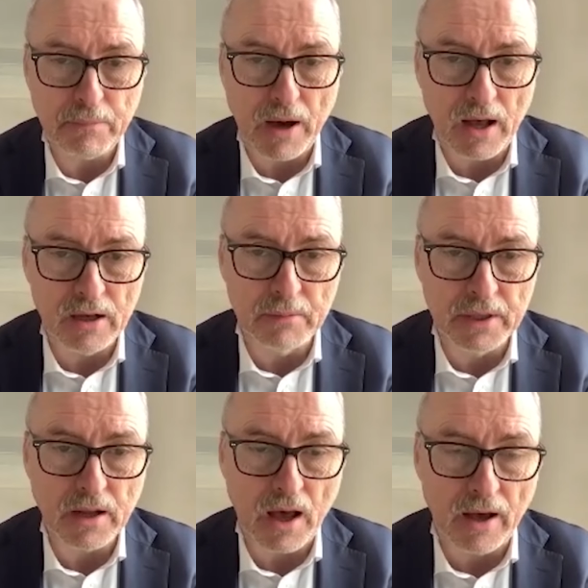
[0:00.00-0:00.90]

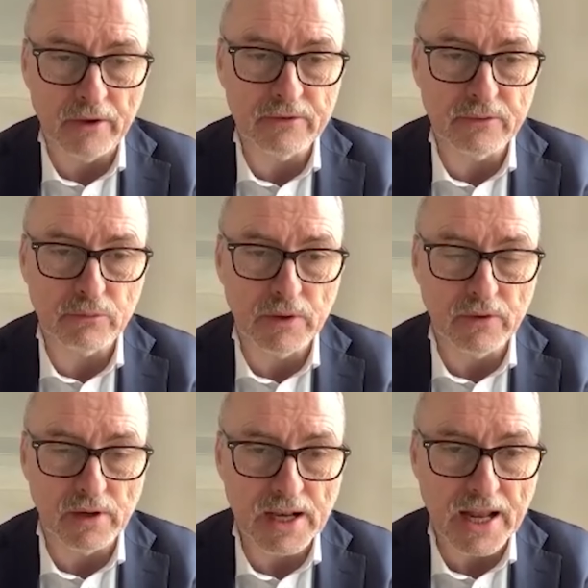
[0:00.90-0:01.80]
Parliament asks with
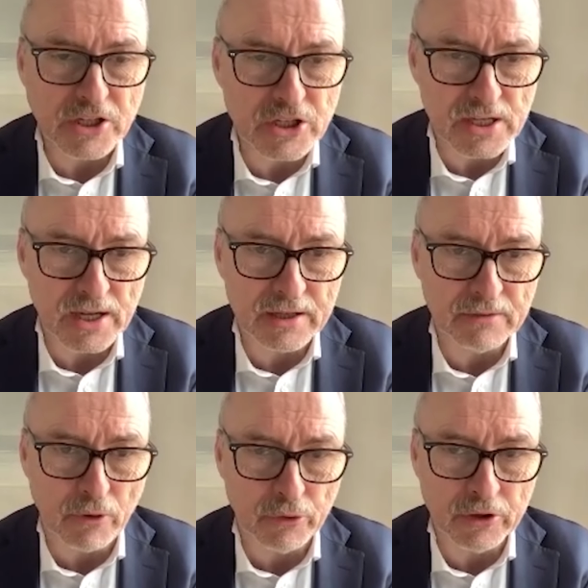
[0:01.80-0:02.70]
a
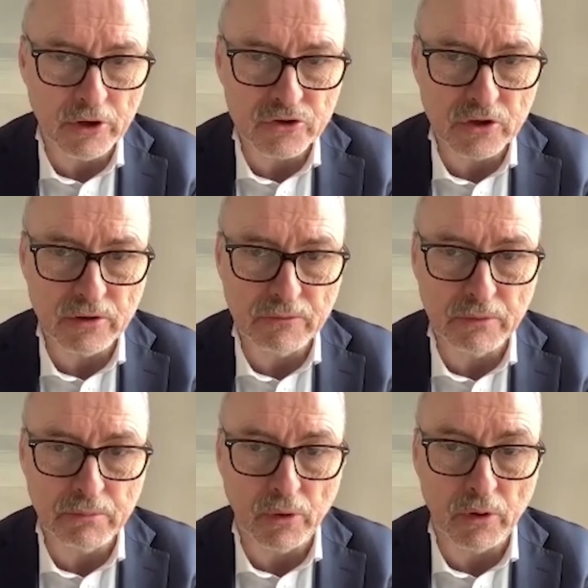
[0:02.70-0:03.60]
legislative own initiative
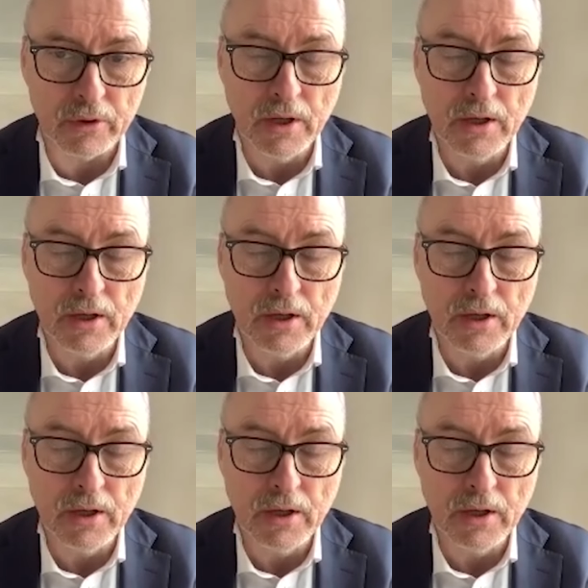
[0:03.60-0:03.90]
report